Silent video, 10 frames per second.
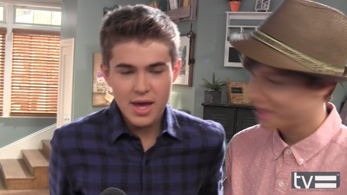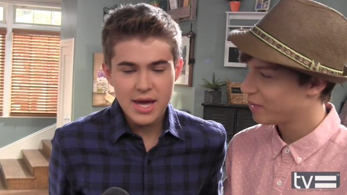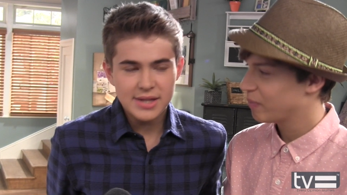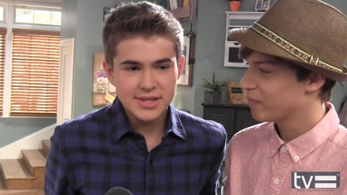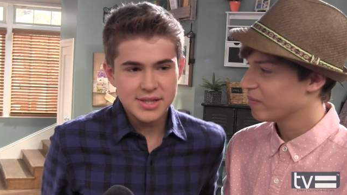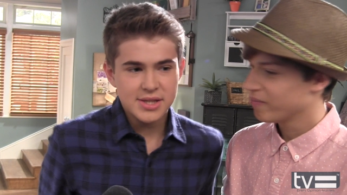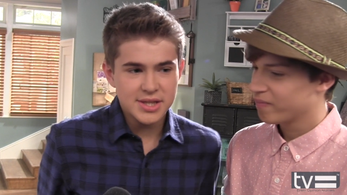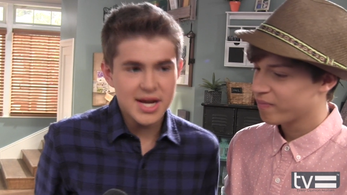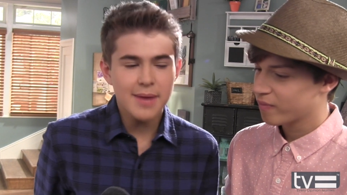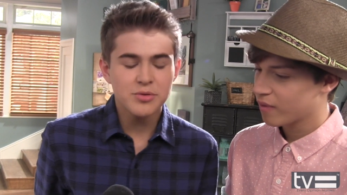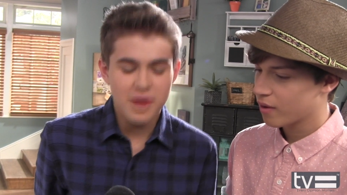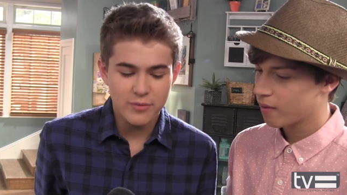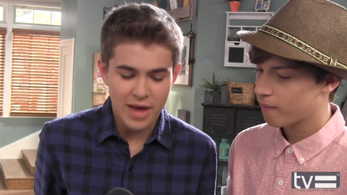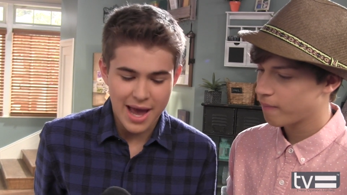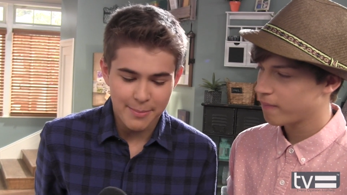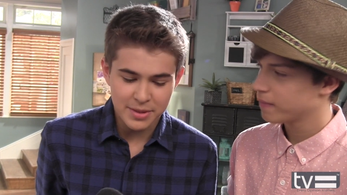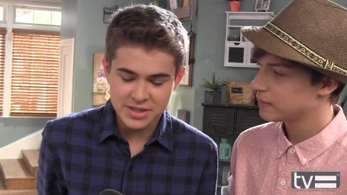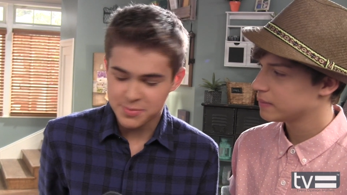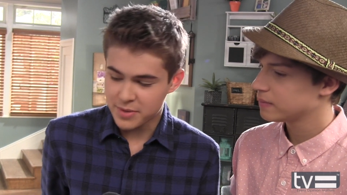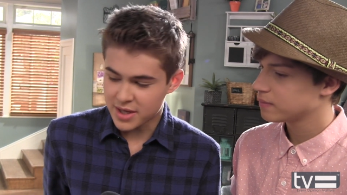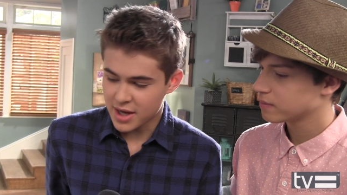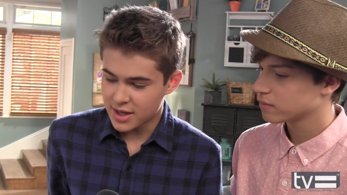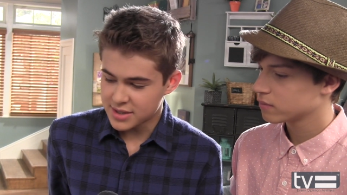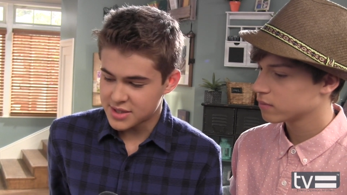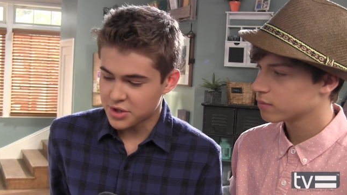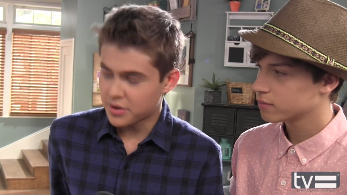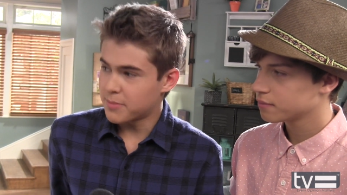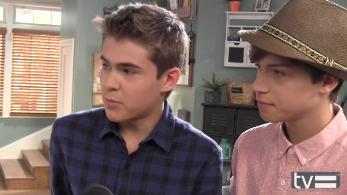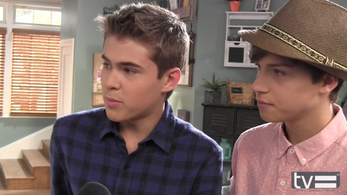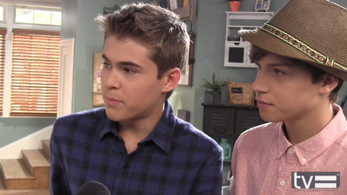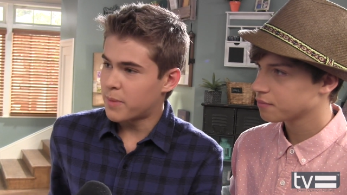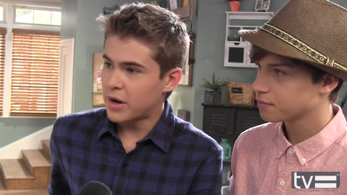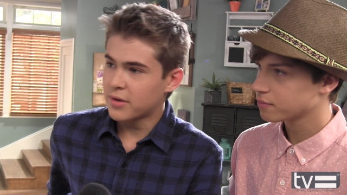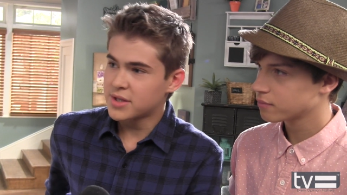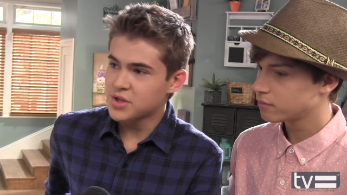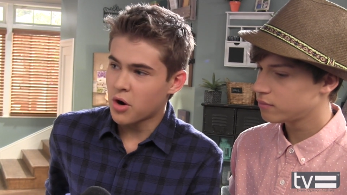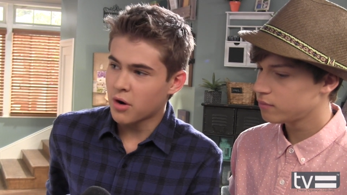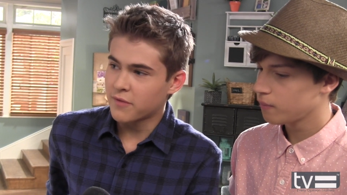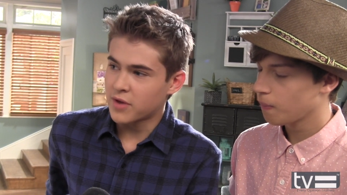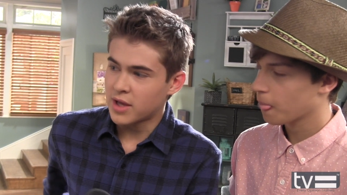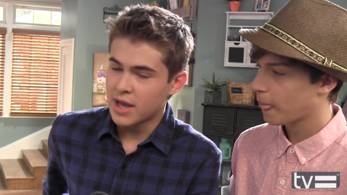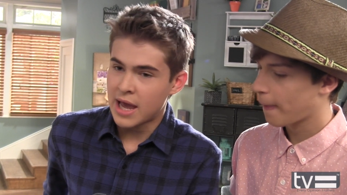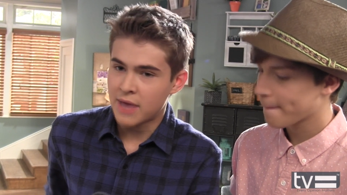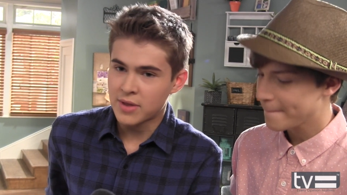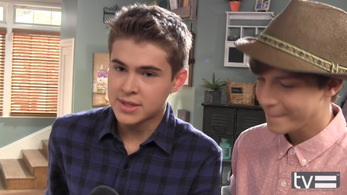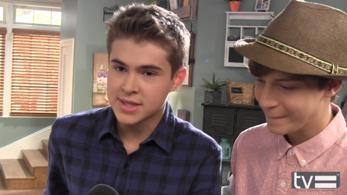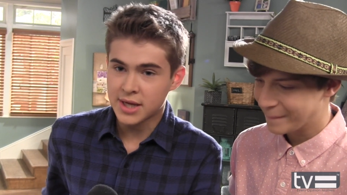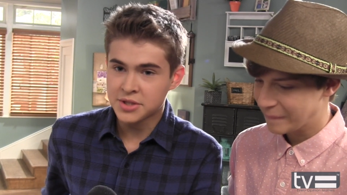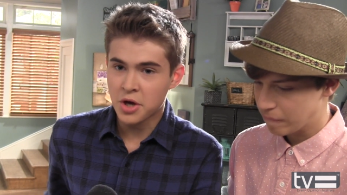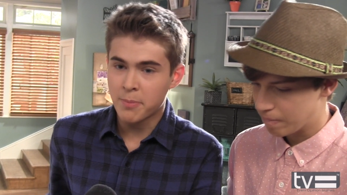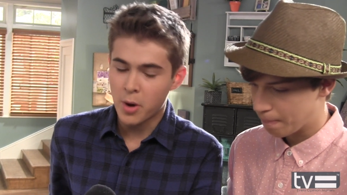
Speaker 1: it's the time travel happens because they're in Barry's RV and they decide to go